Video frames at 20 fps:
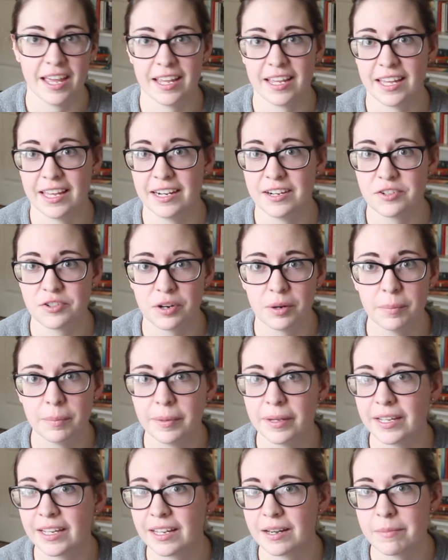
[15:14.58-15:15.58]
Get a
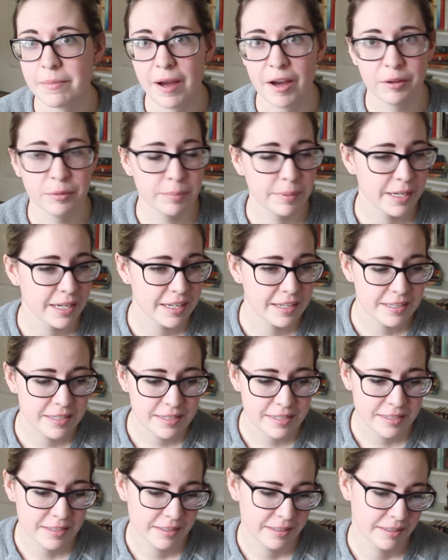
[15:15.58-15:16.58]
trumpet, get a
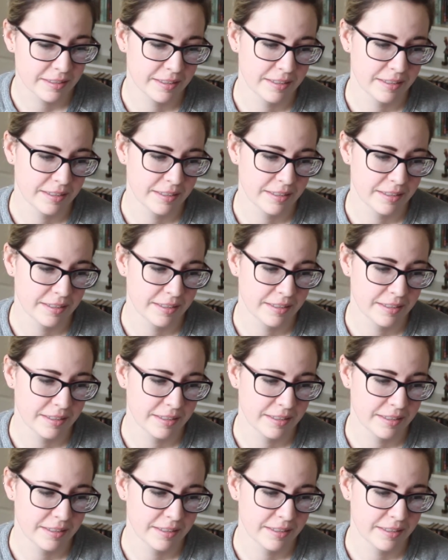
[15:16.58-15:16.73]
mouthpiece,